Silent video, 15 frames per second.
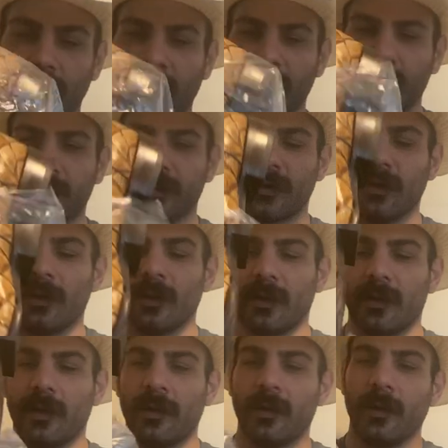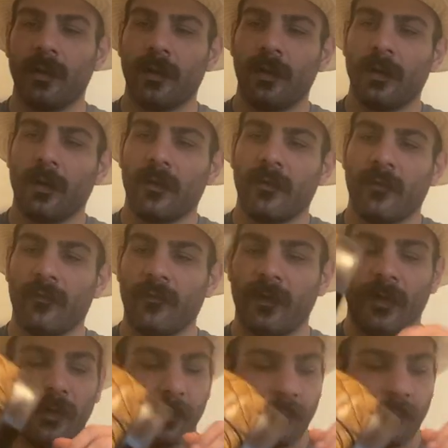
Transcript: that just look very